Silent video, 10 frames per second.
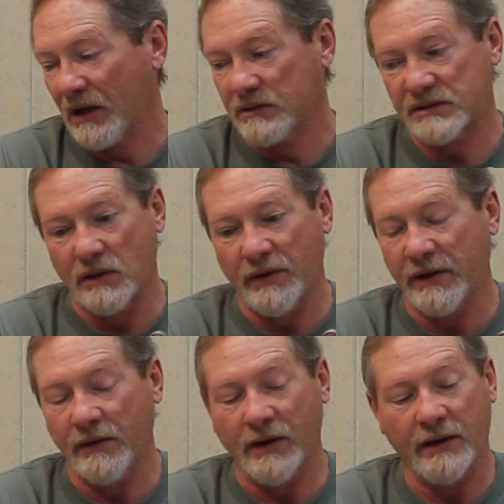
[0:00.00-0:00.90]
So
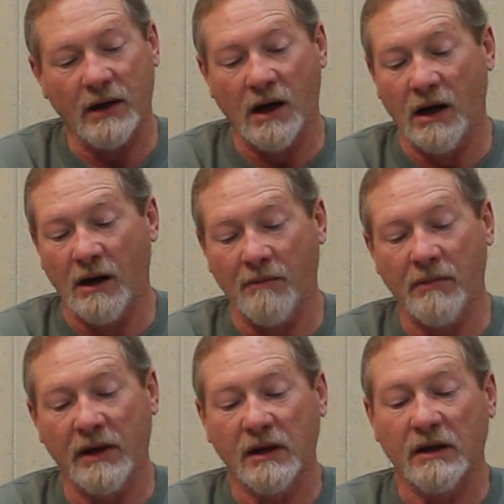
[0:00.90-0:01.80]
anyway, um,
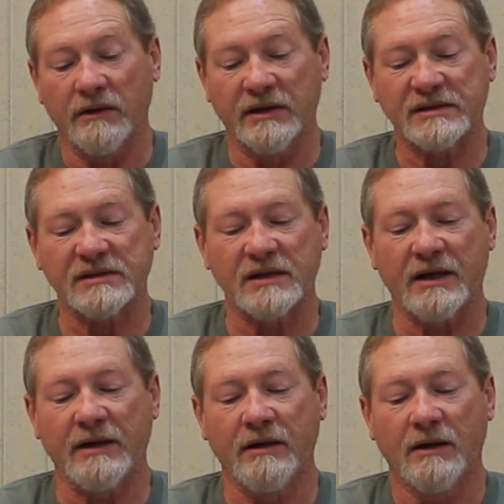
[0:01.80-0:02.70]
this is
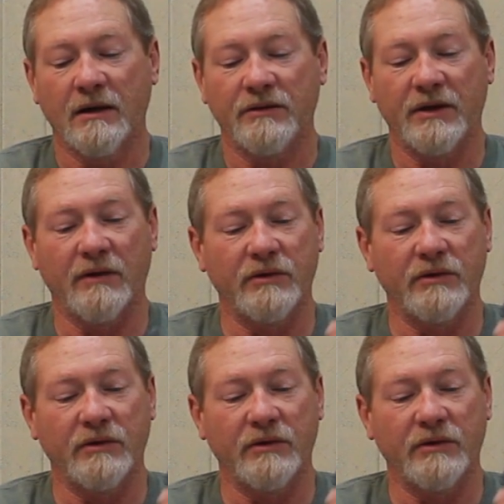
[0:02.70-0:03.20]
a the,